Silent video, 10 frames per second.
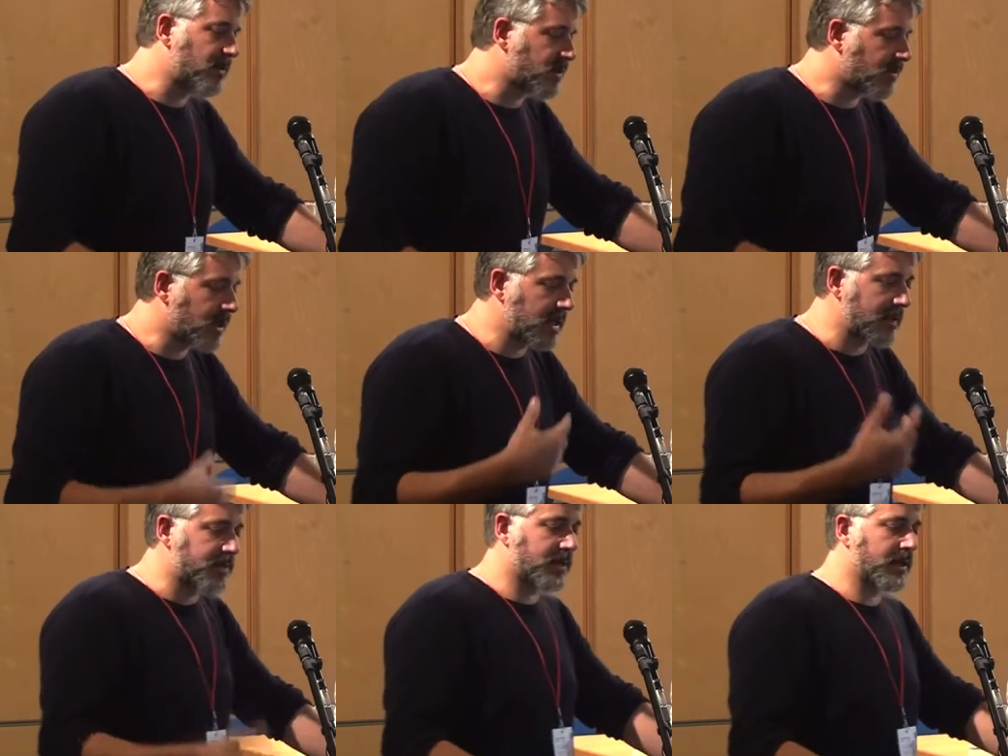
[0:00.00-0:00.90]

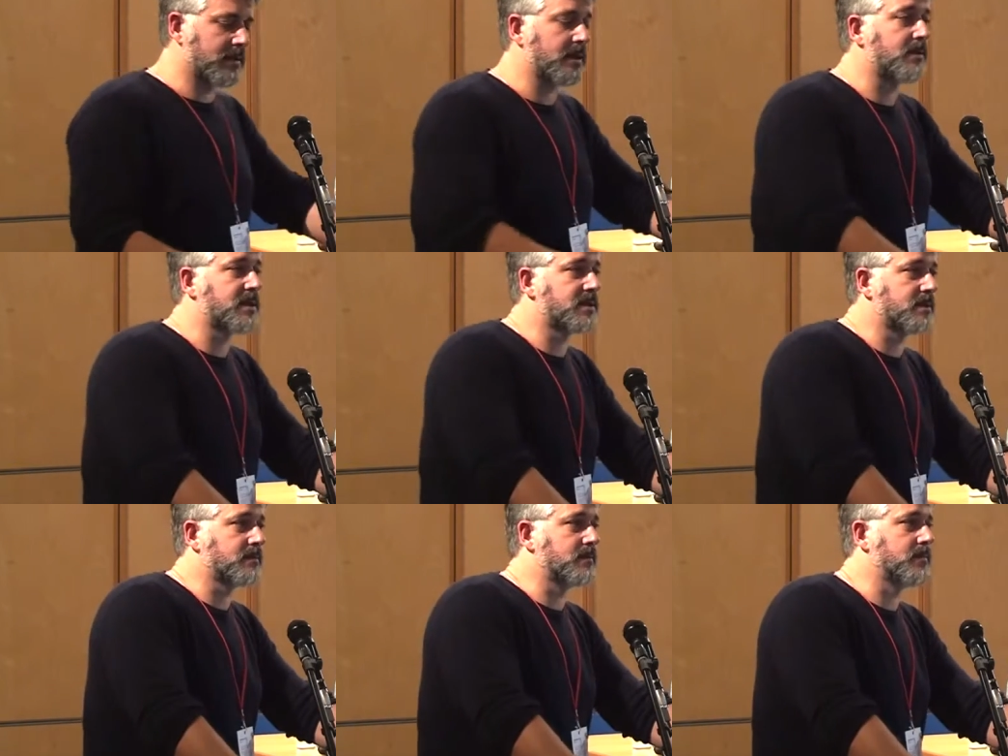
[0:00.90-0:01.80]
manuscripts and
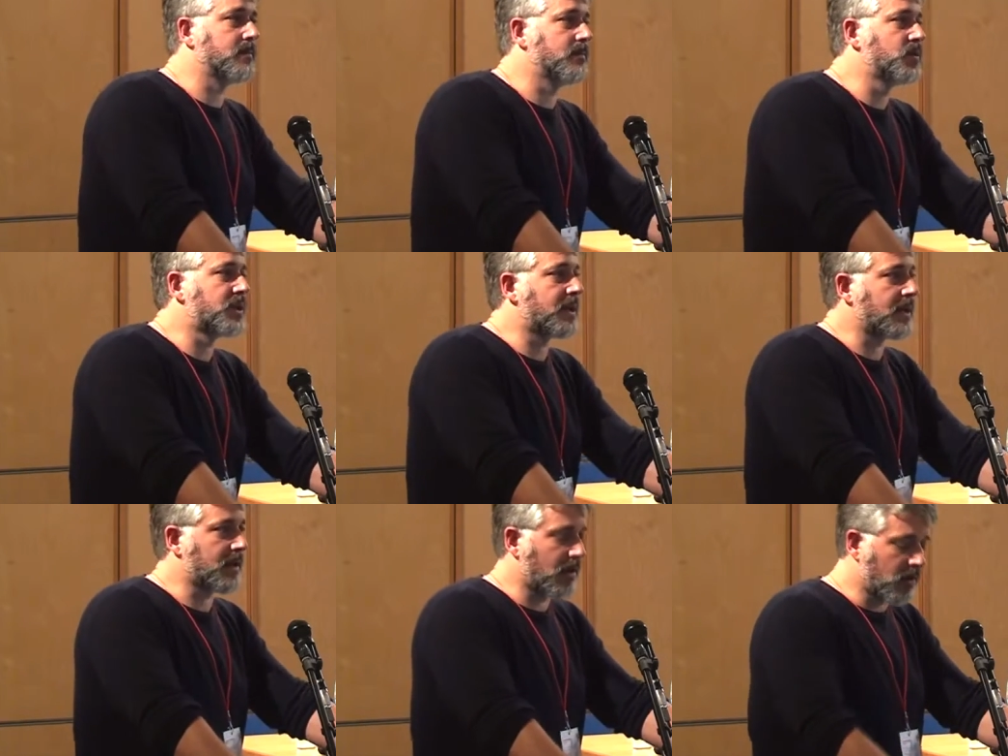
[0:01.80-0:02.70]
databases on music
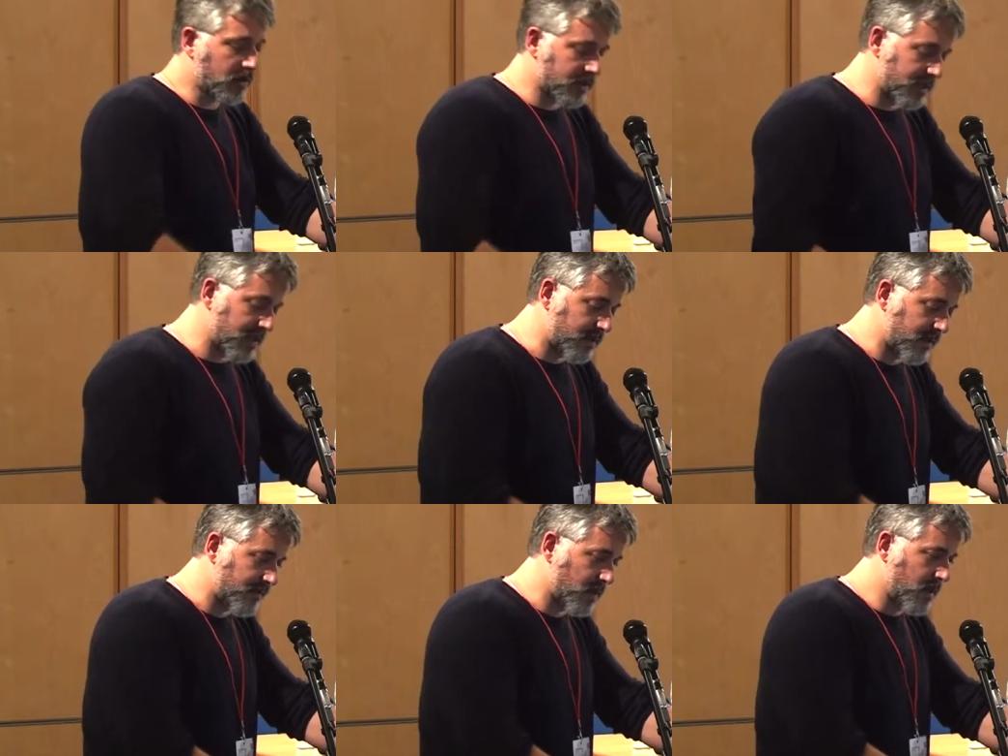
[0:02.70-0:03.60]
catalogs, etc.